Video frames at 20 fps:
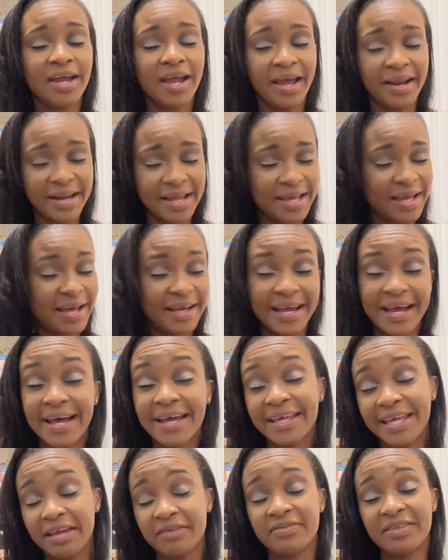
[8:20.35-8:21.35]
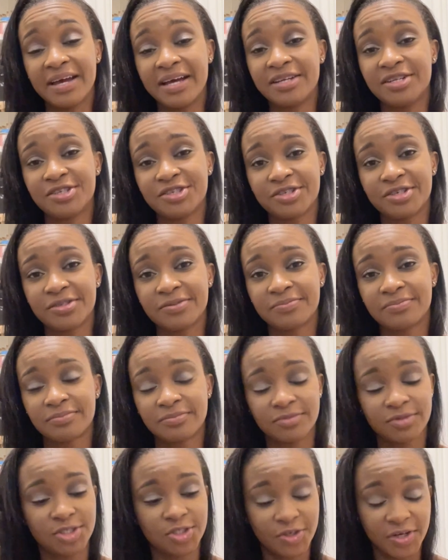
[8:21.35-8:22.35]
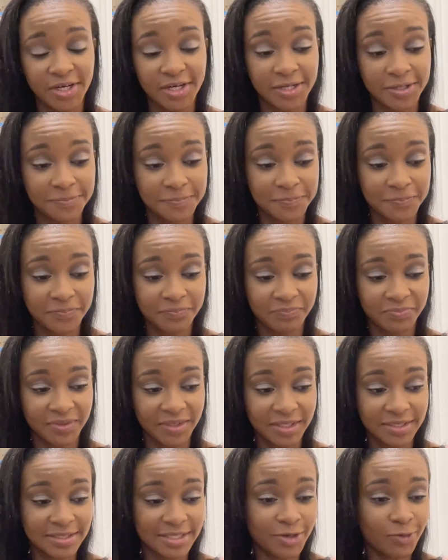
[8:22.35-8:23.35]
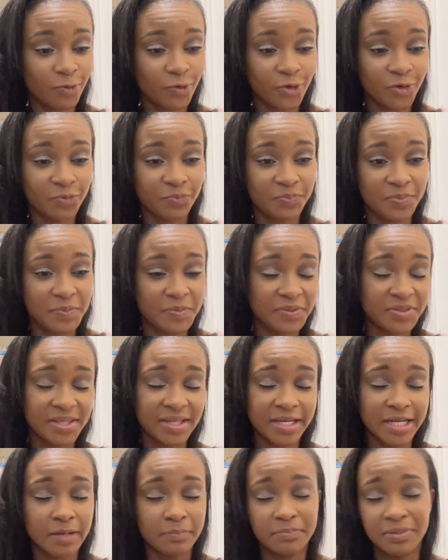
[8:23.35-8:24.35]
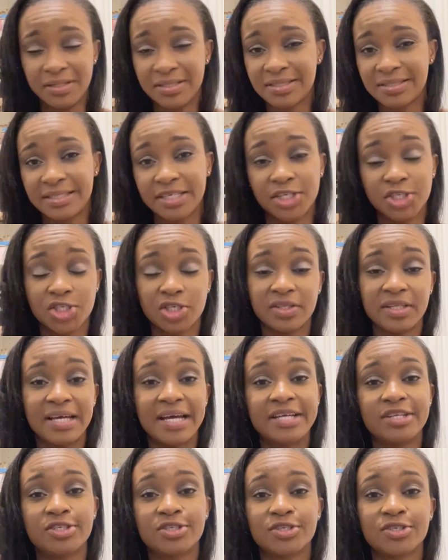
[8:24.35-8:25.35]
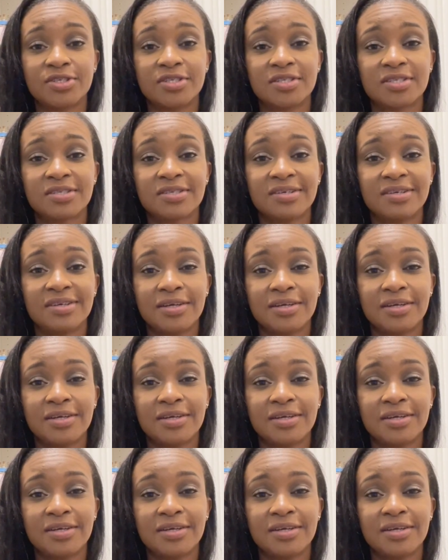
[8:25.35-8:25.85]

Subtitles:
and I gave the answer straight up because I don't want people to think I'm being stingy on the answers.